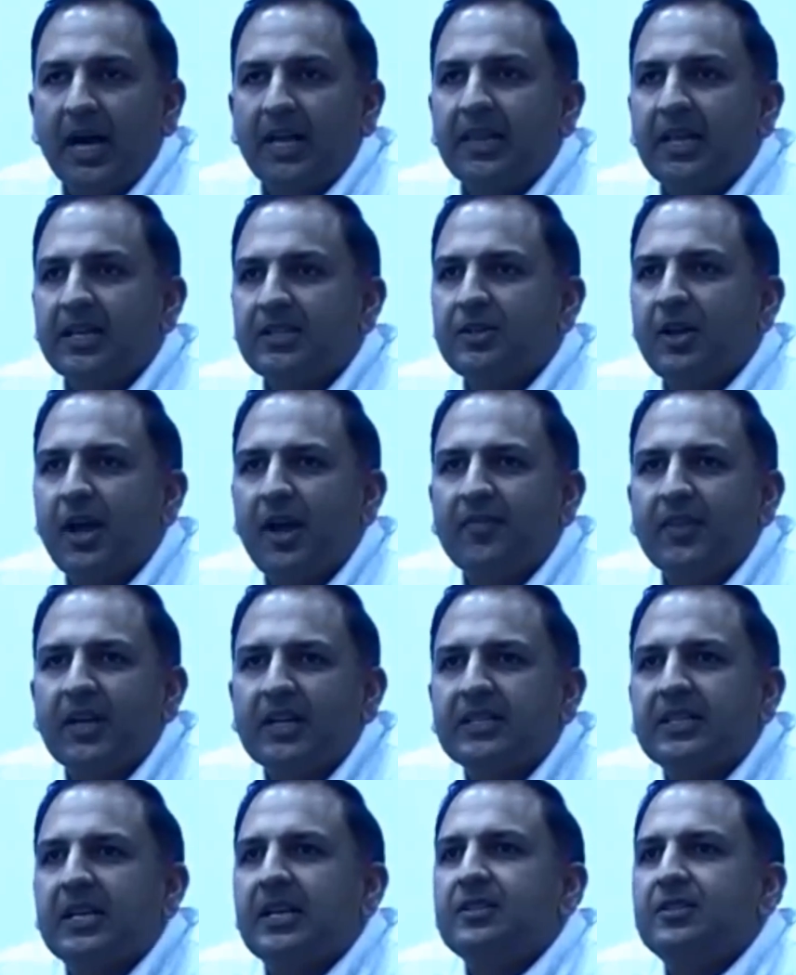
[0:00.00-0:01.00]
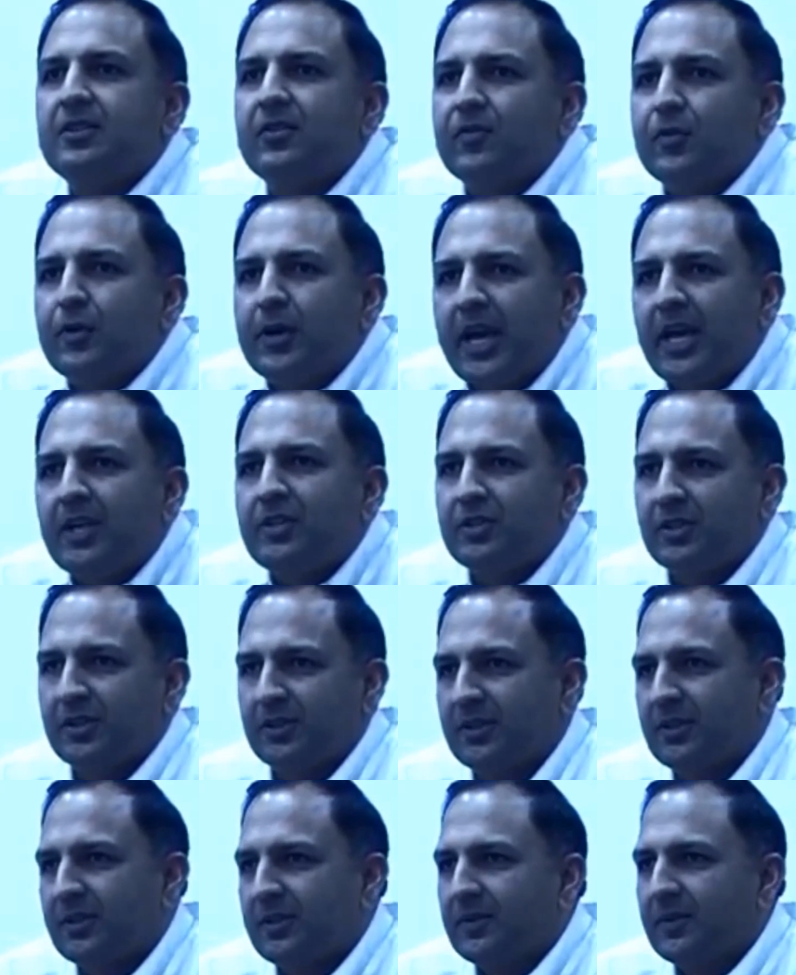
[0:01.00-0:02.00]
Unless you have that sense of
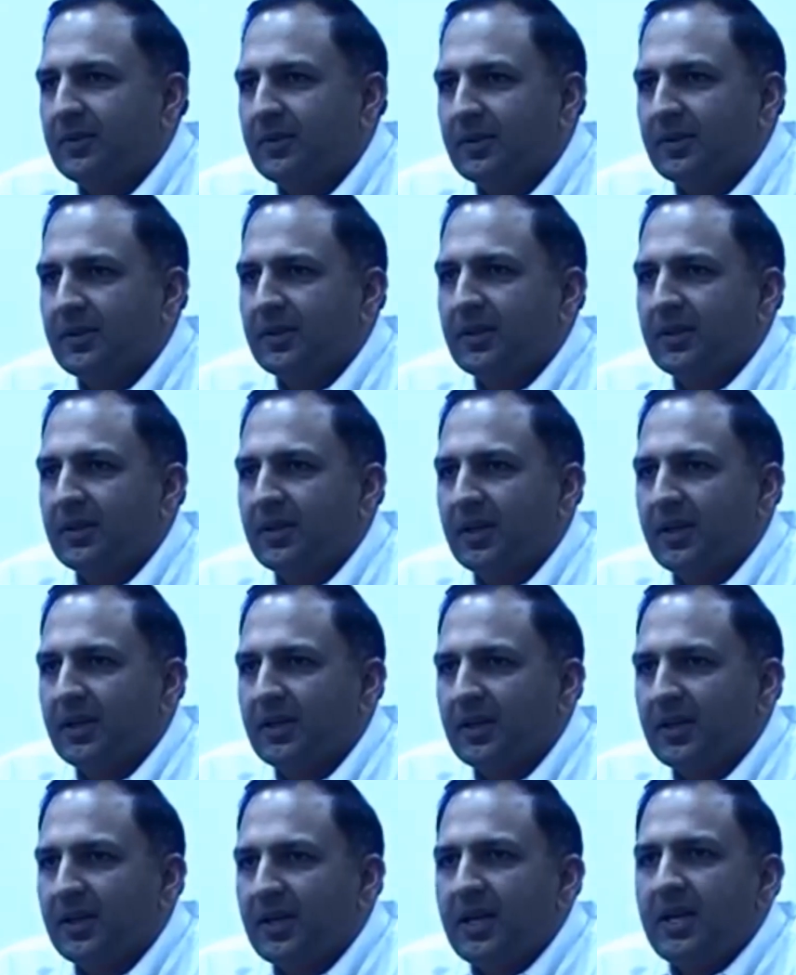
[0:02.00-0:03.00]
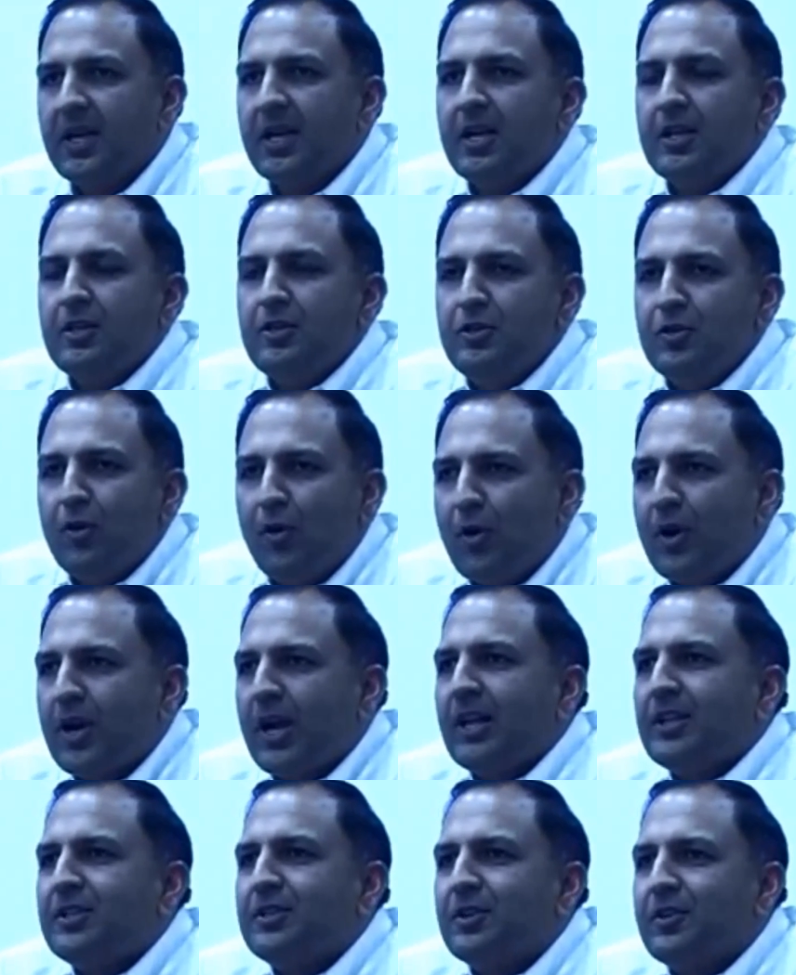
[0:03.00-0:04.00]
vocation, right,
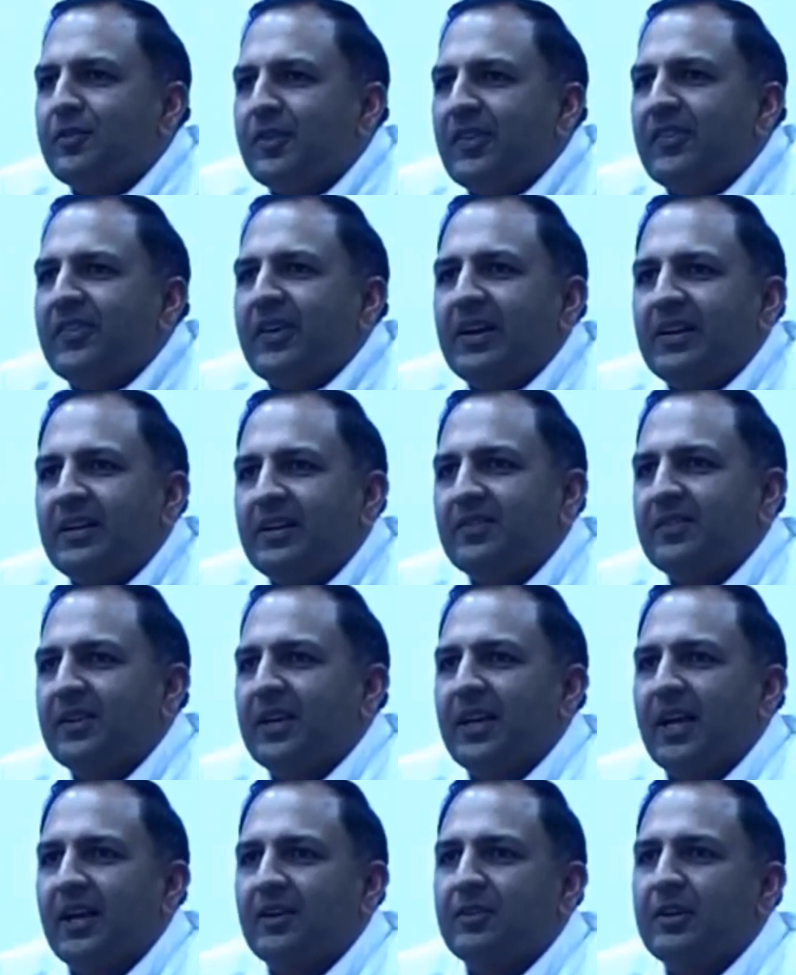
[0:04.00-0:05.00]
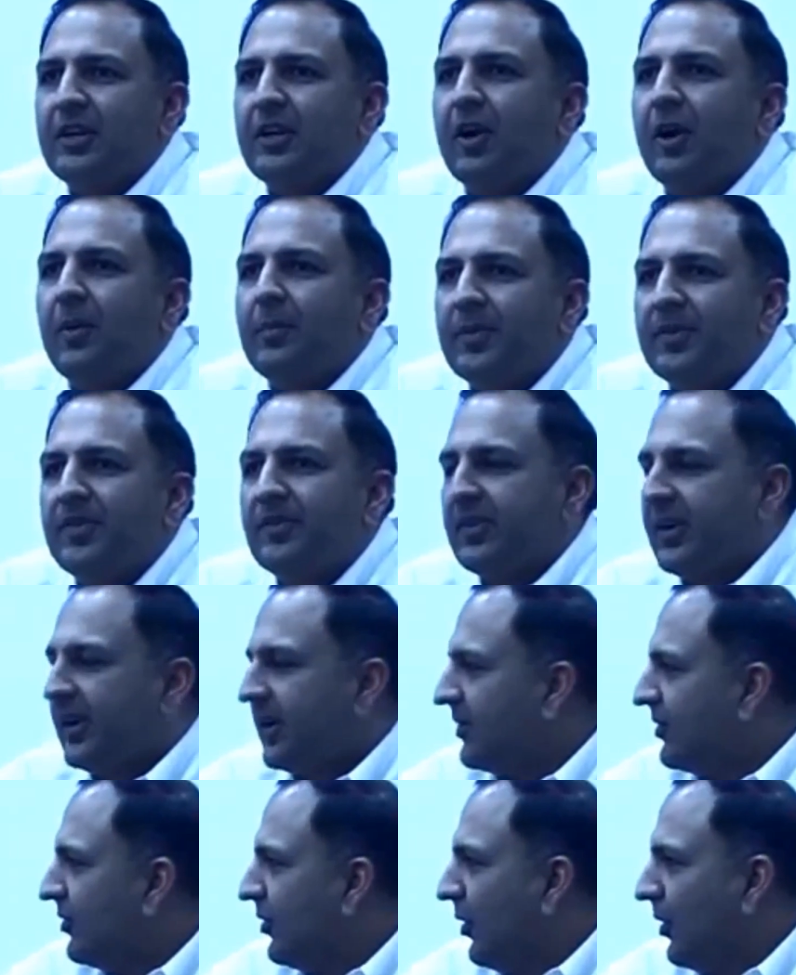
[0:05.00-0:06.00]
no culture of incentives can actually
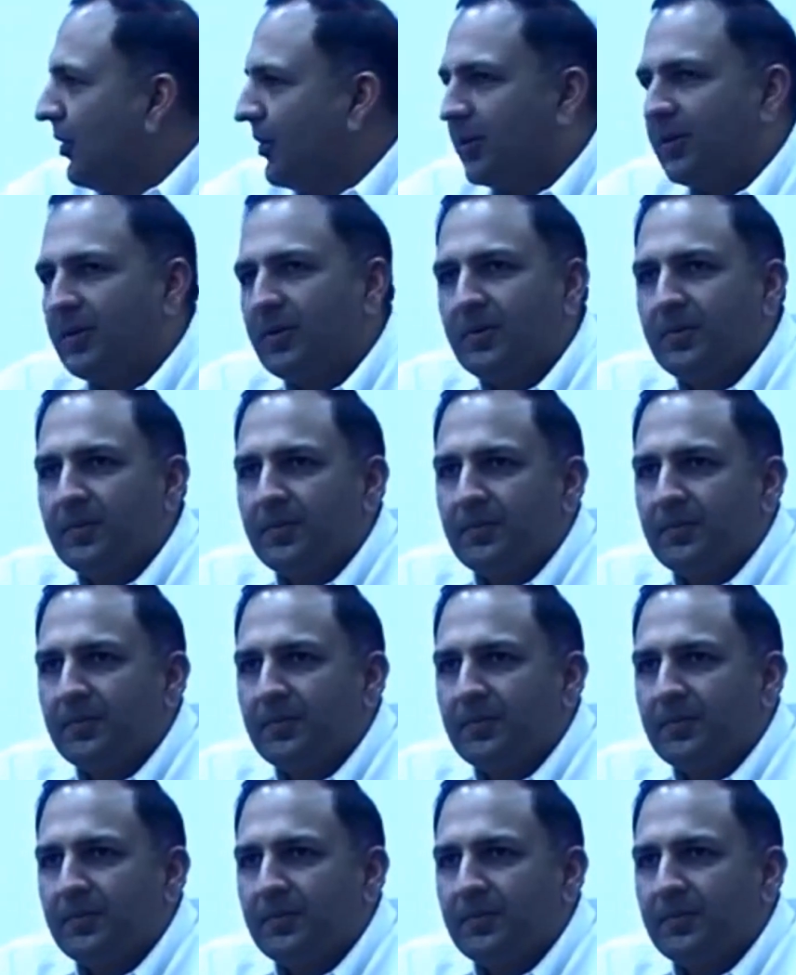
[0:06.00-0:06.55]
compensate for